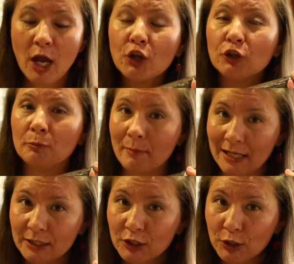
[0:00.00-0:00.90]
You
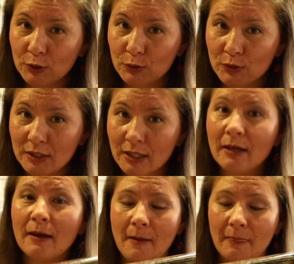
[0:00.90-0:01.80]
must use
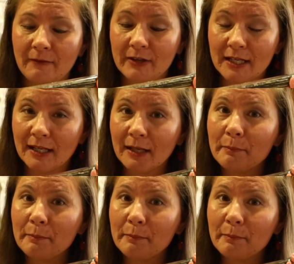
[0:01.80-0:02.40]
the vanilla